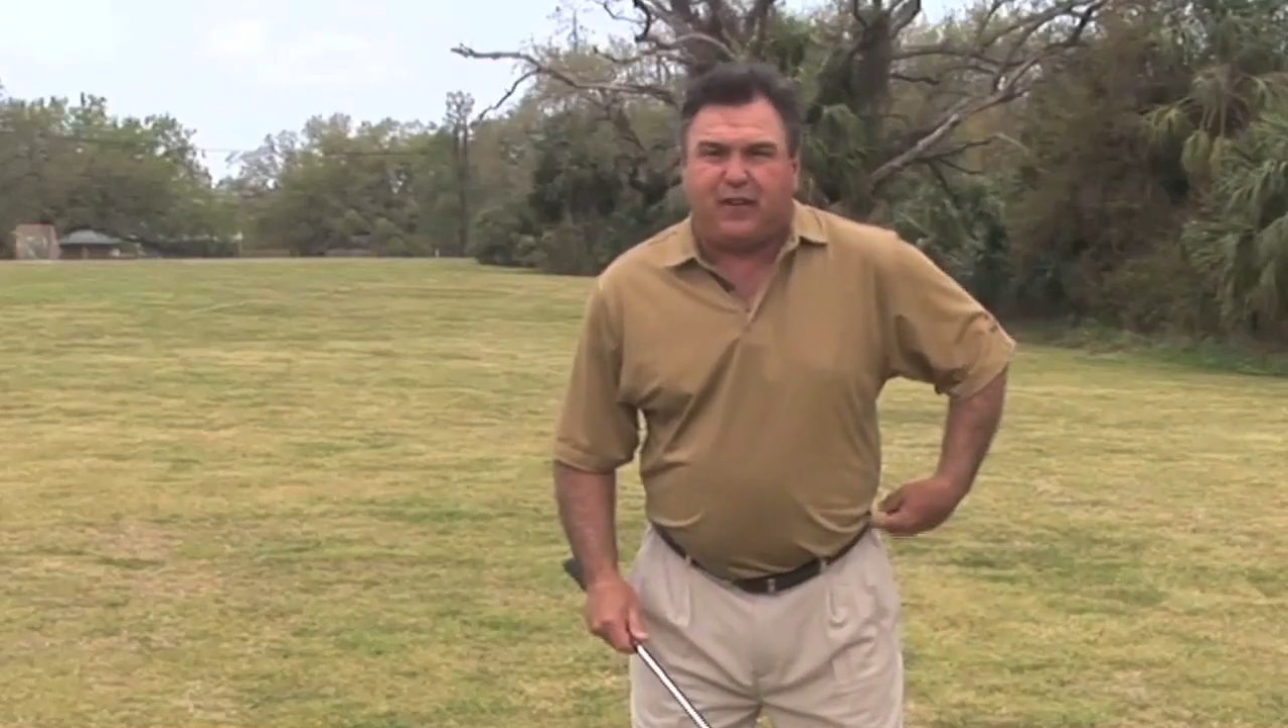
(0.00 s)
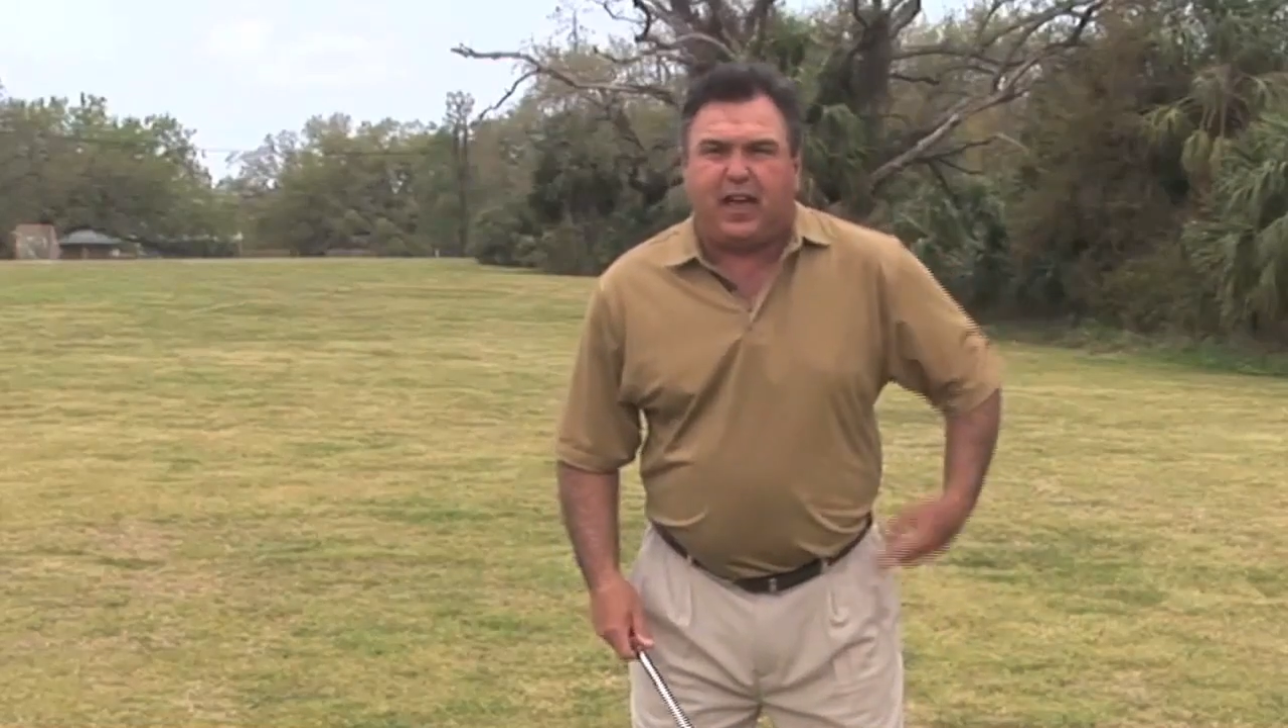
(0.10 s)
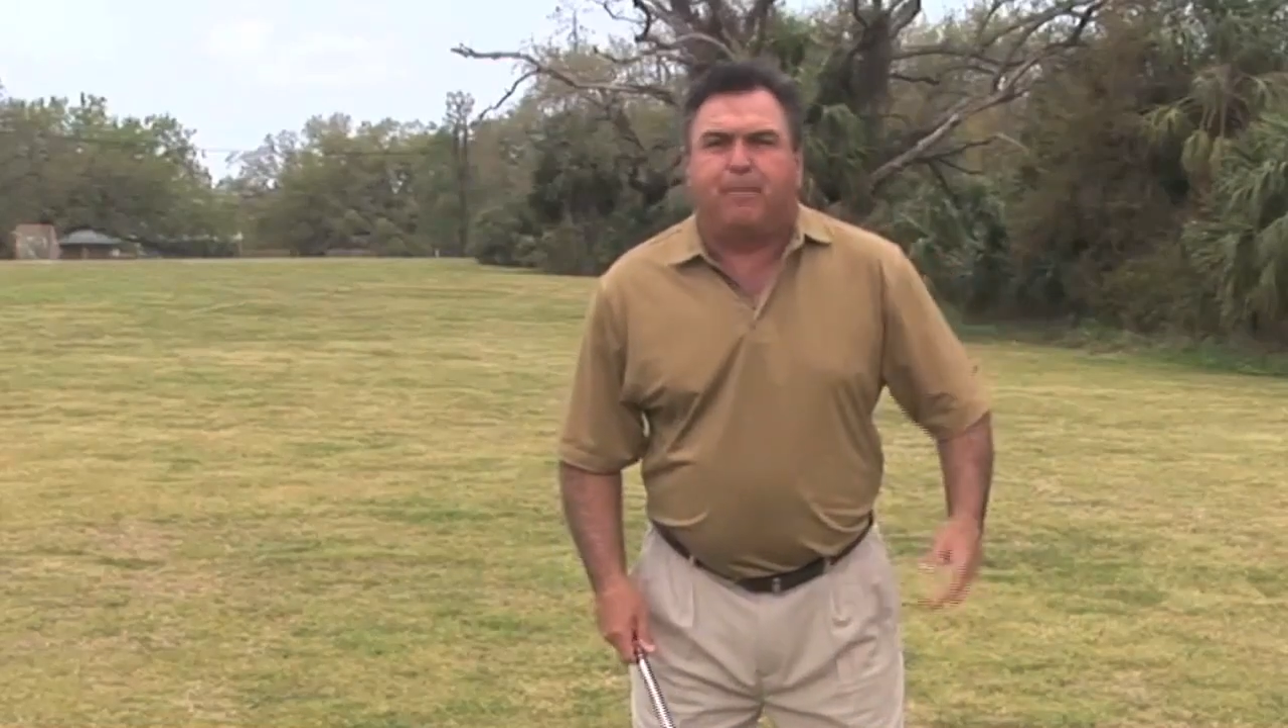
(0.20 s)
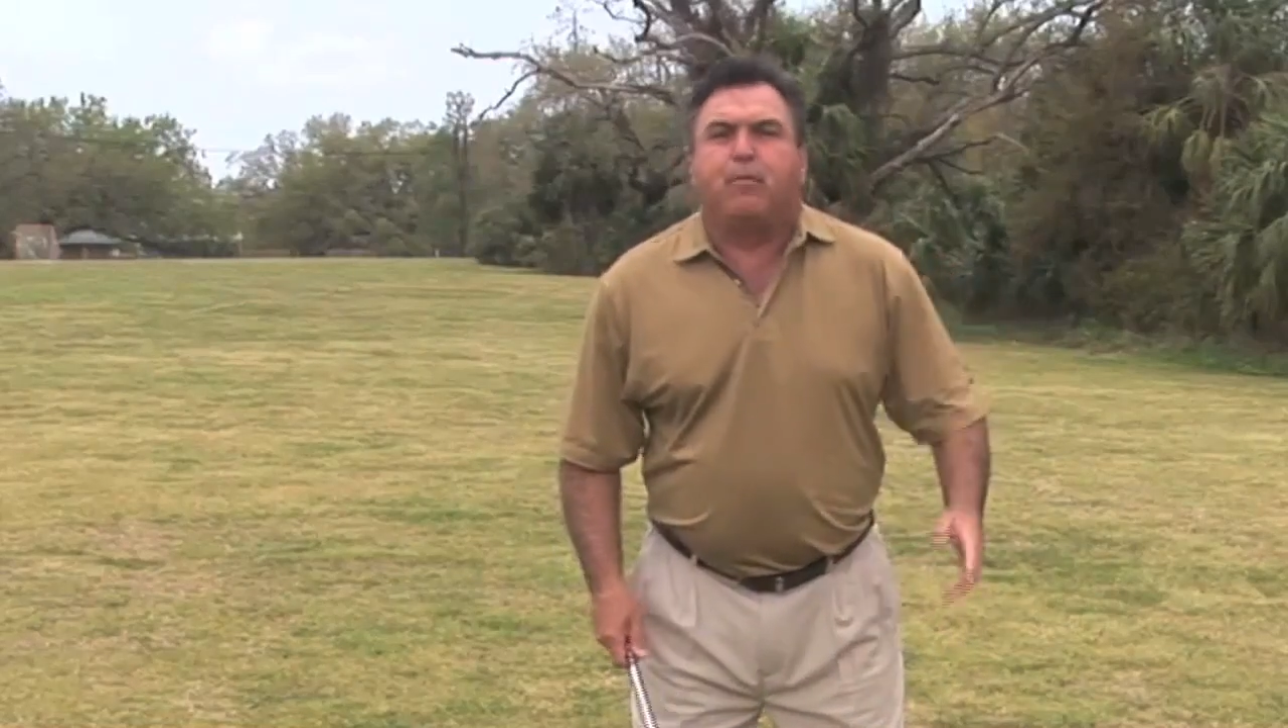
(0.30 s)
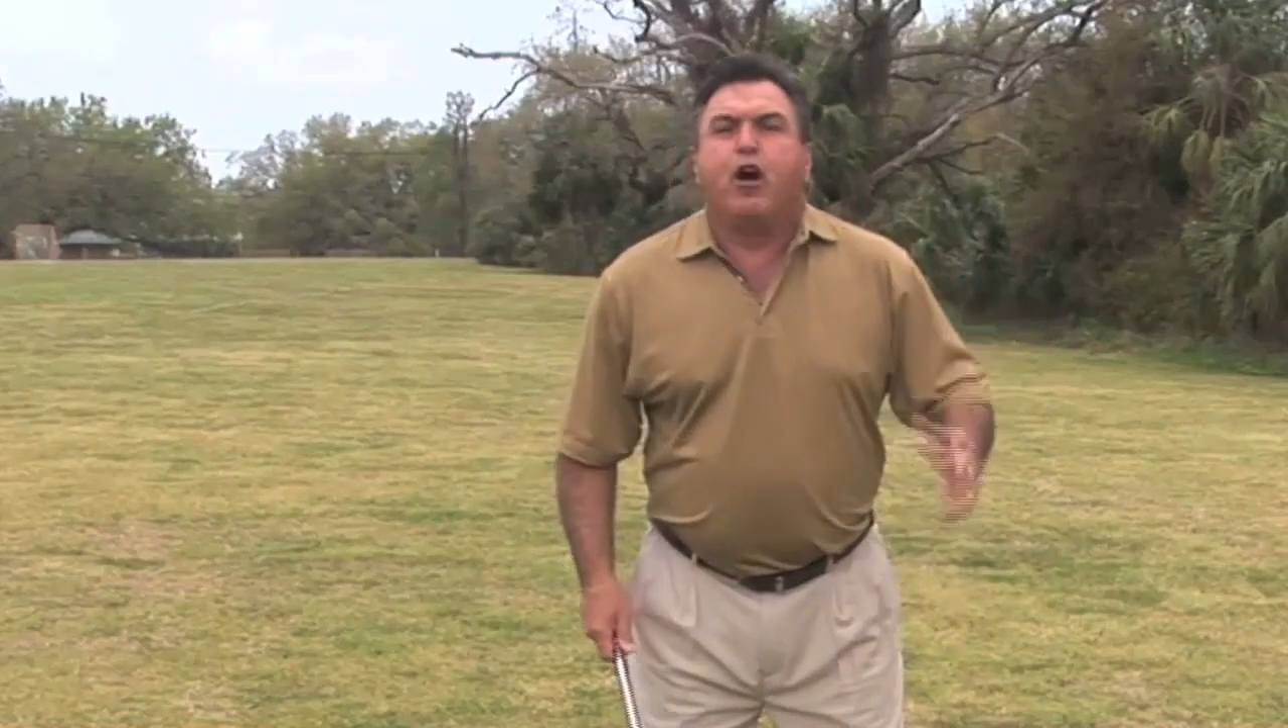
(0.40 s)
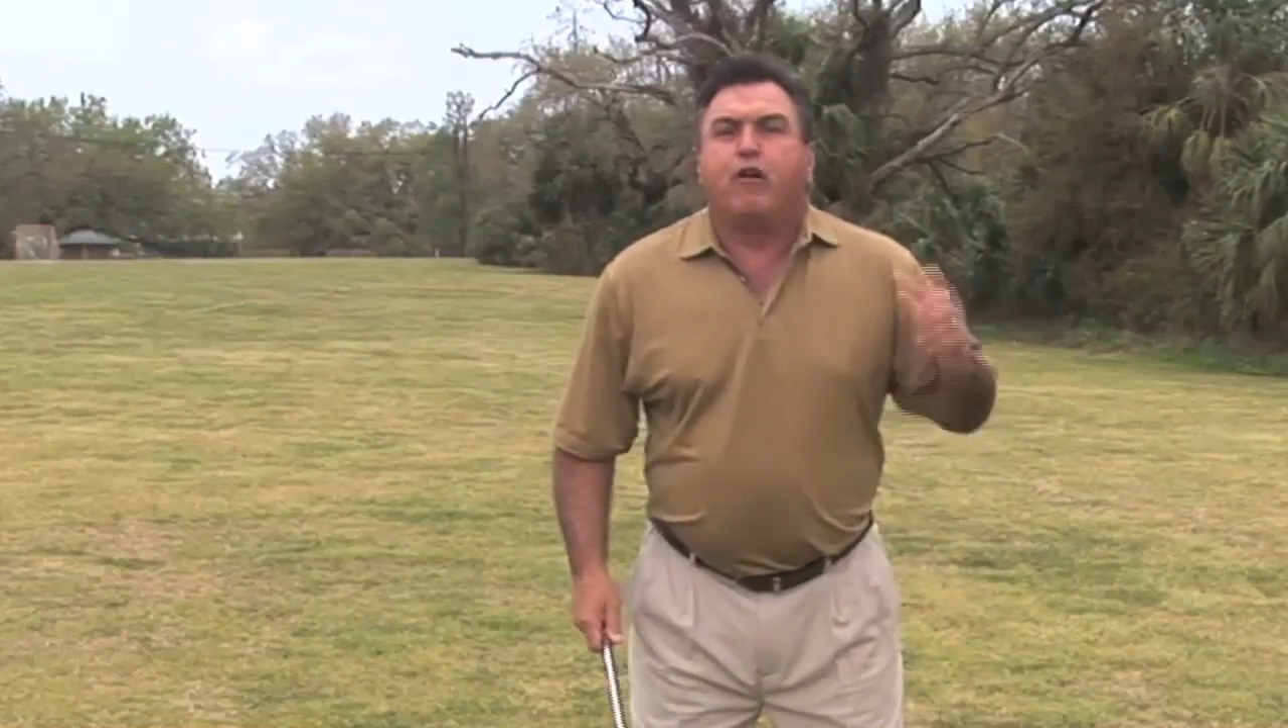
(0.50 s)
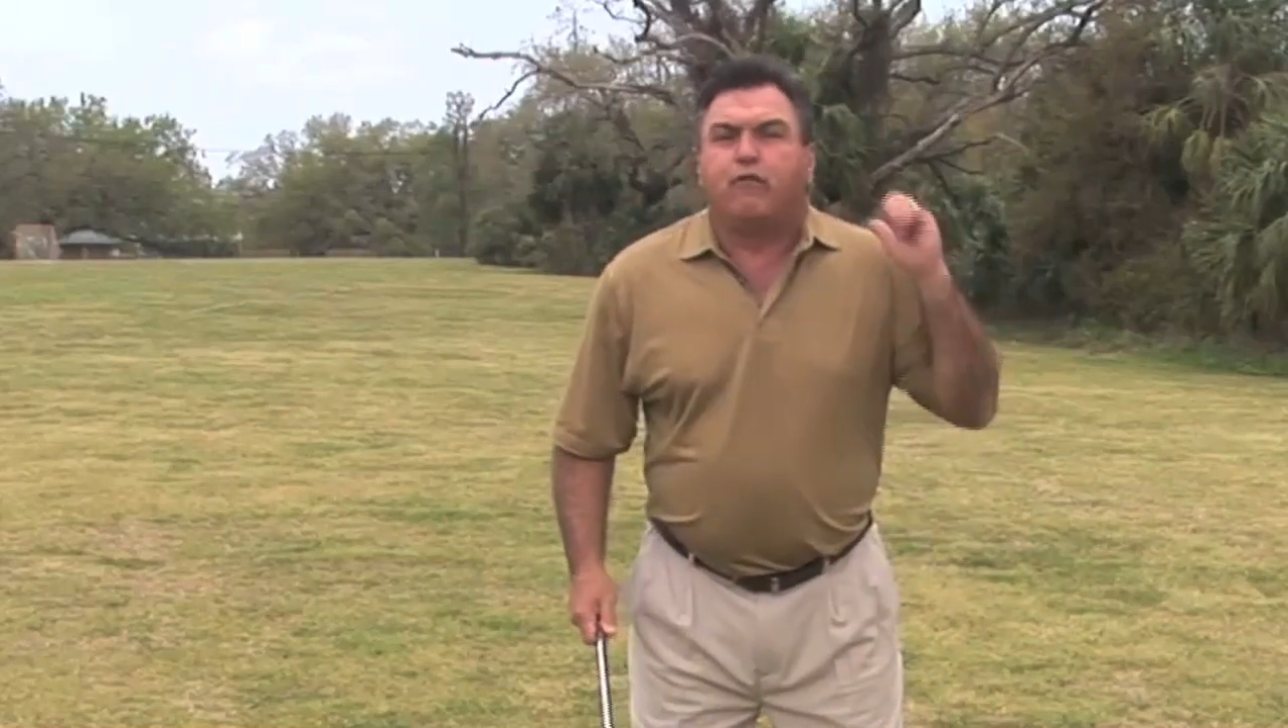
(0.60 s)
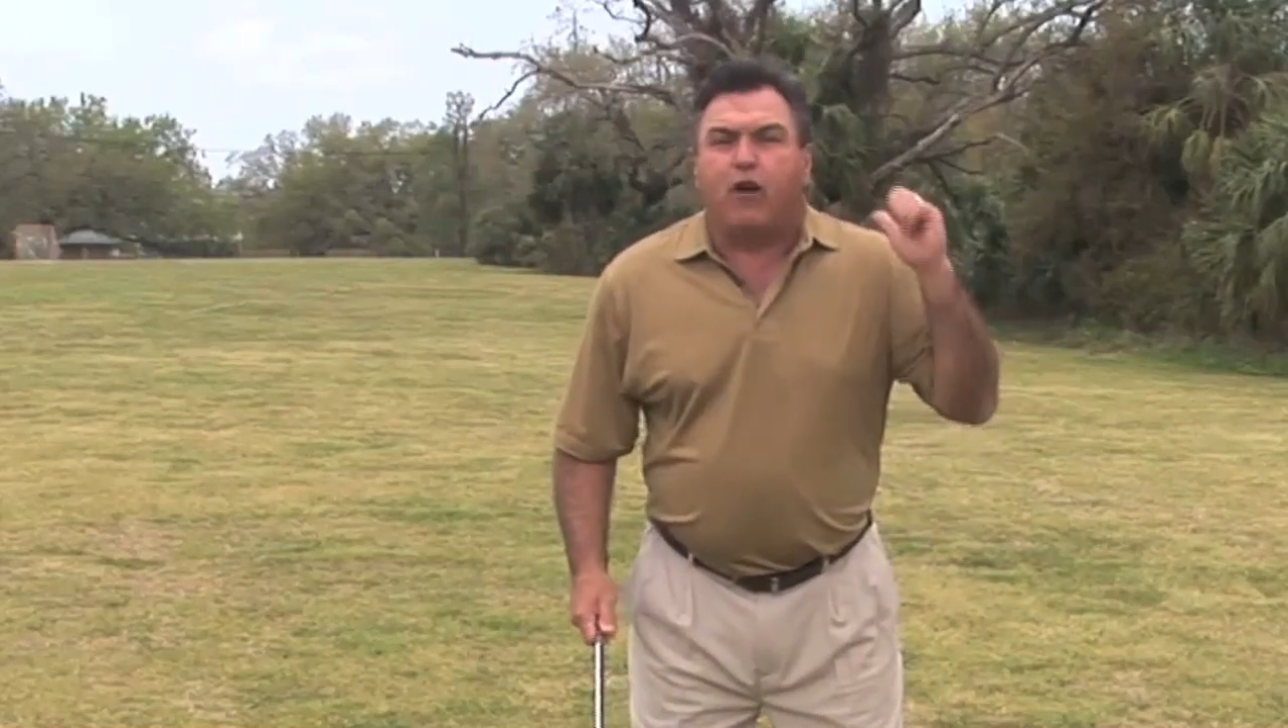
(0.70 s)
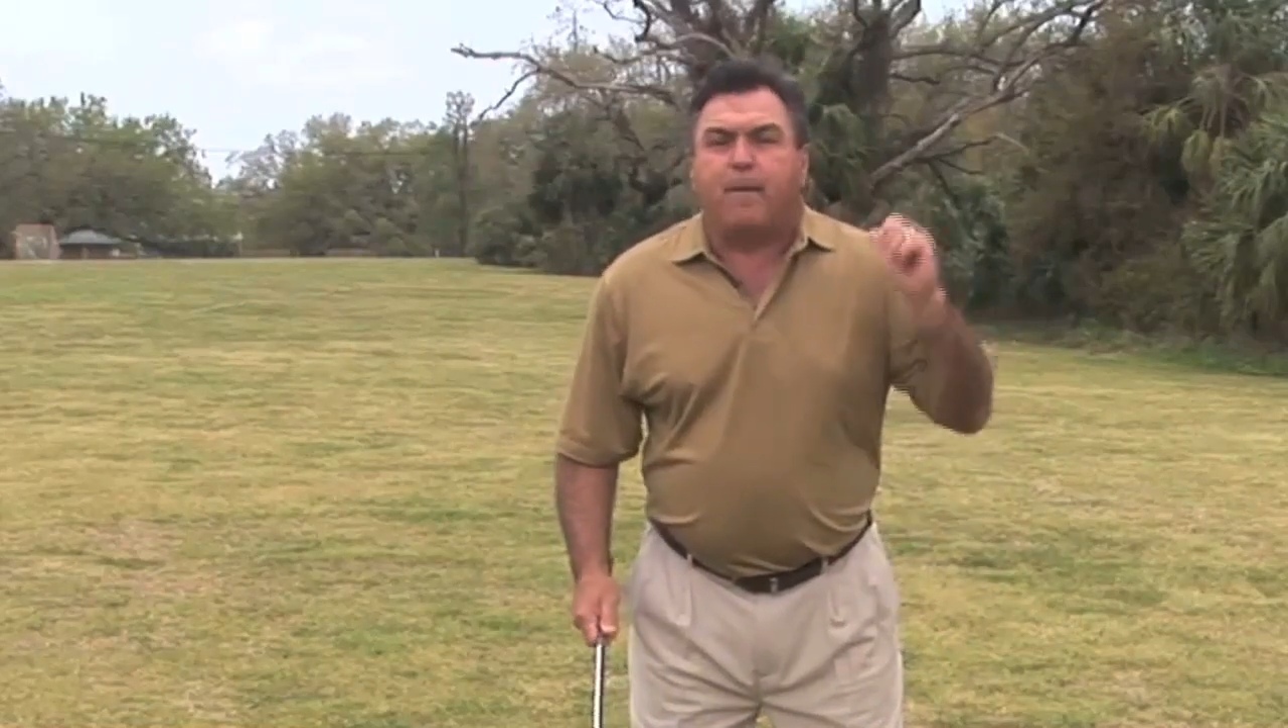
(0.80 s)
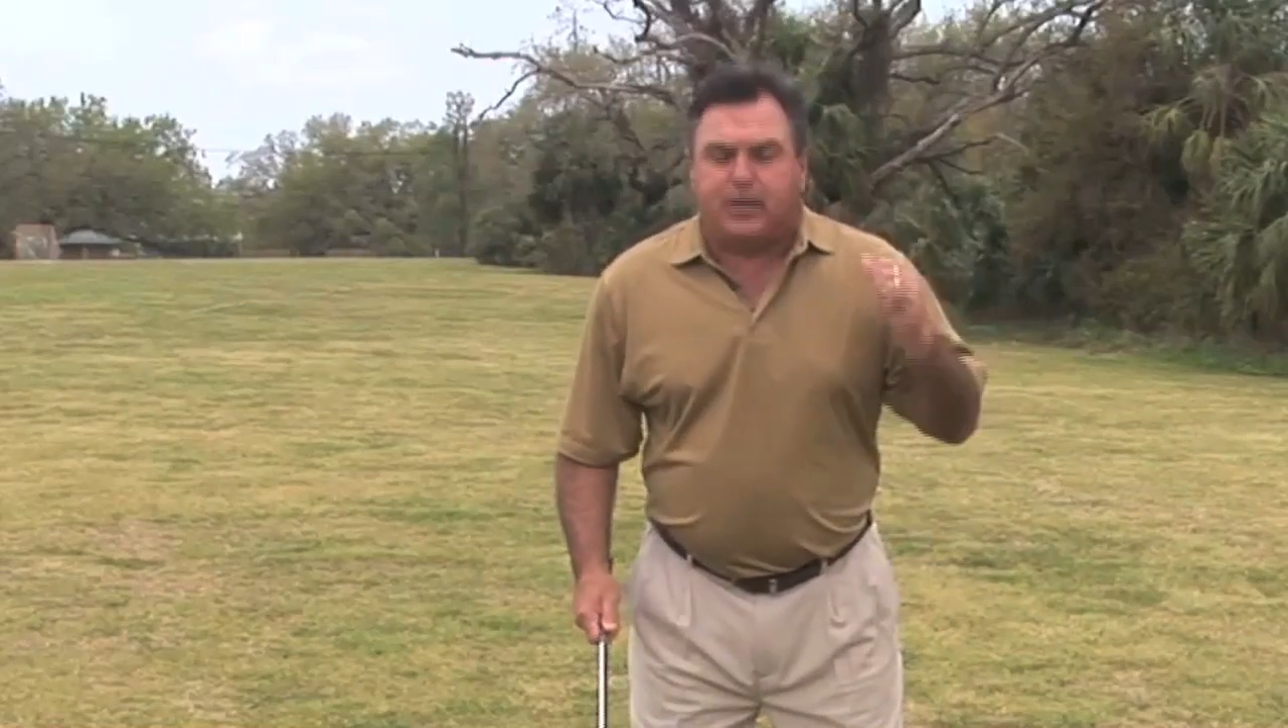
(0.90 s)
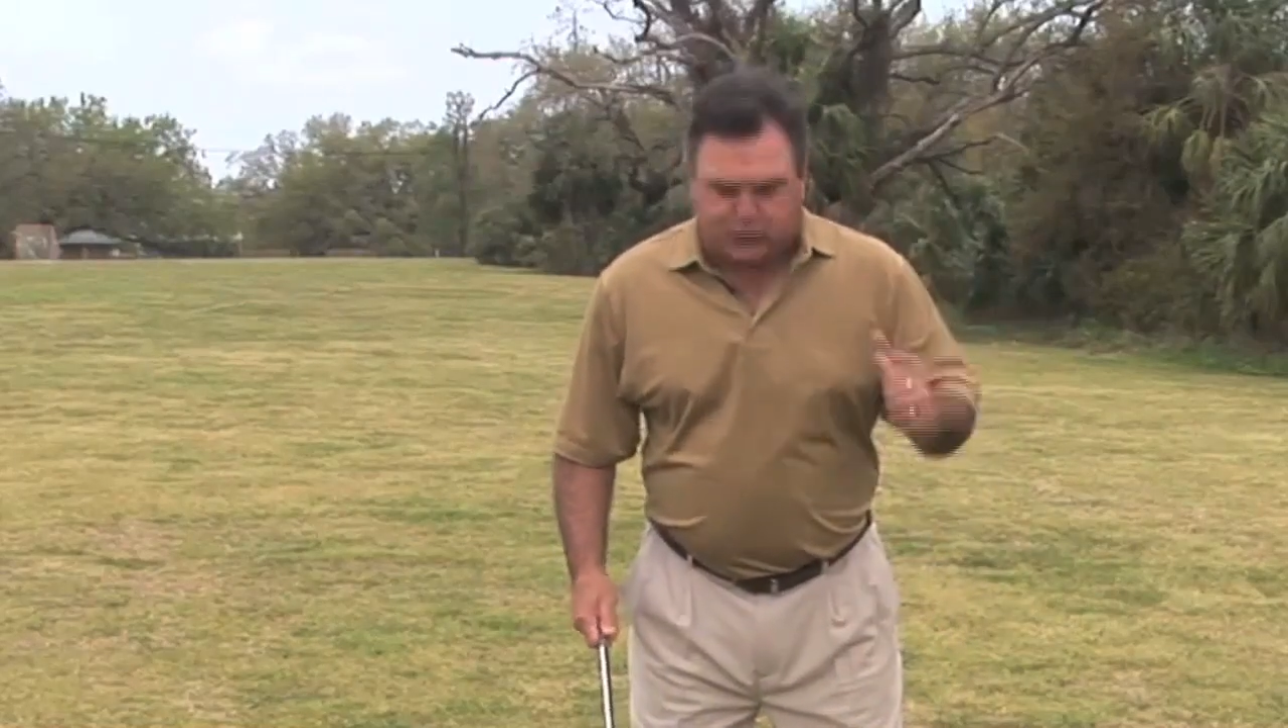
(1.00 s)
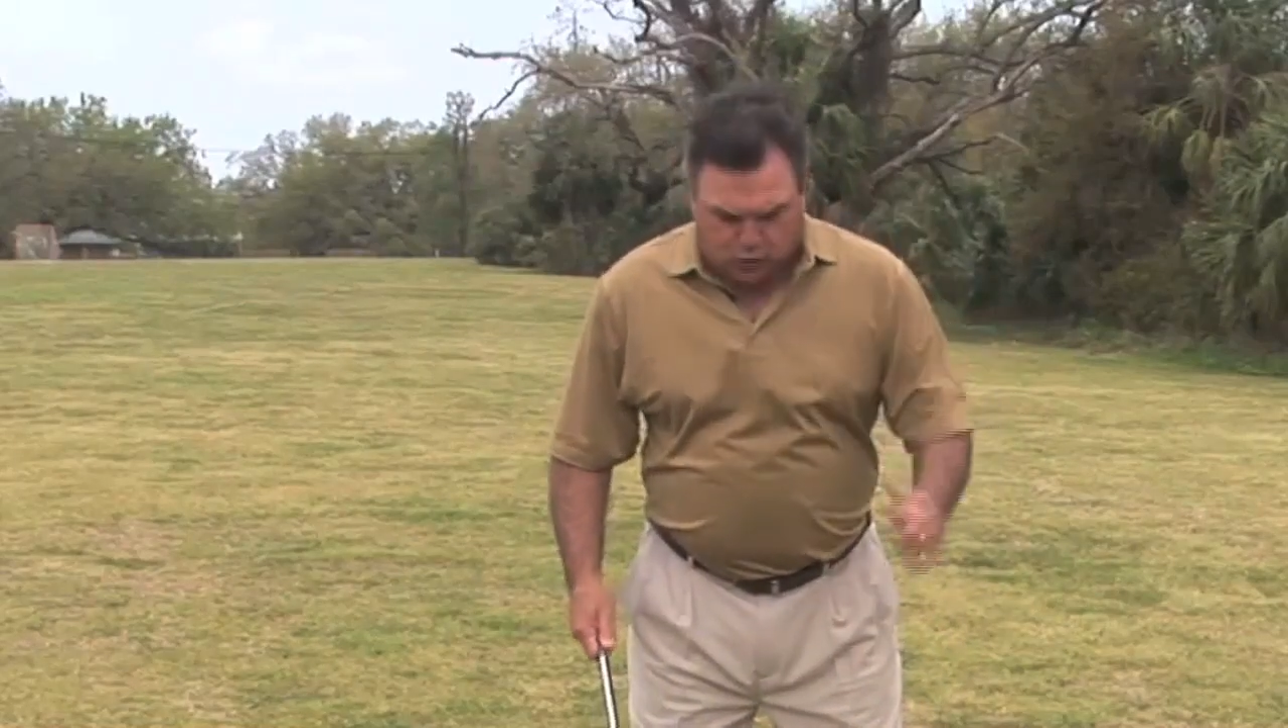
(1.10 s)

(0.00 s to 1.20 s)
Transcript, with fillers: hip from his